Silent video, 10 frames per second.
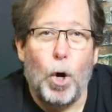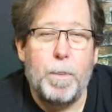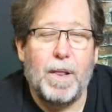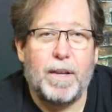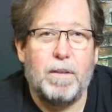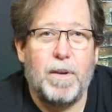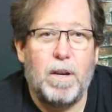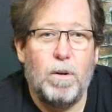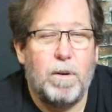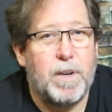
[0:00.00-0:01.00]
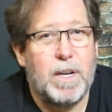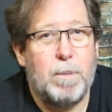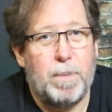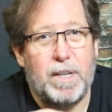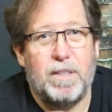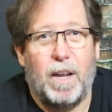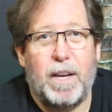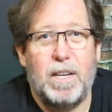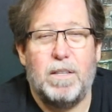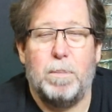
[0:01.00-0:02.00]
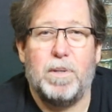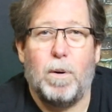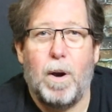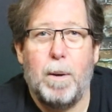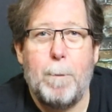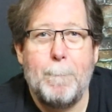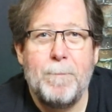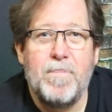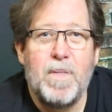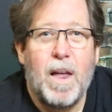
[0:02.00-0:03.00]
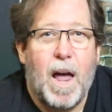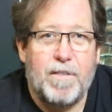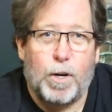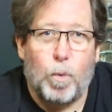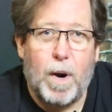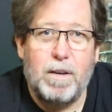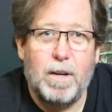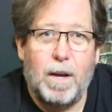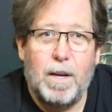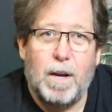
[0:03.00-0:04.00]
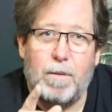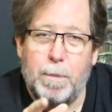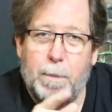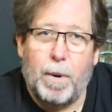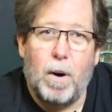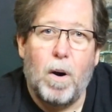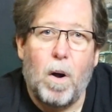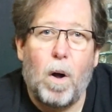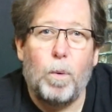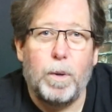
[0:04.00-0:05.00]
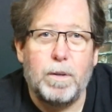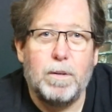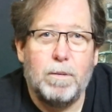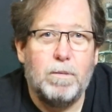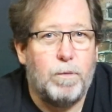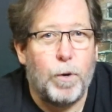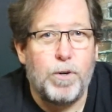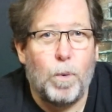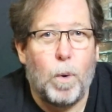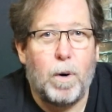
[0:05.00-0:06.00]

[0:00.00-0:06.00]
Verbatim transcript: Hope you liked the video. If you did, please like and subscribe. Have a great day, and remember, always void your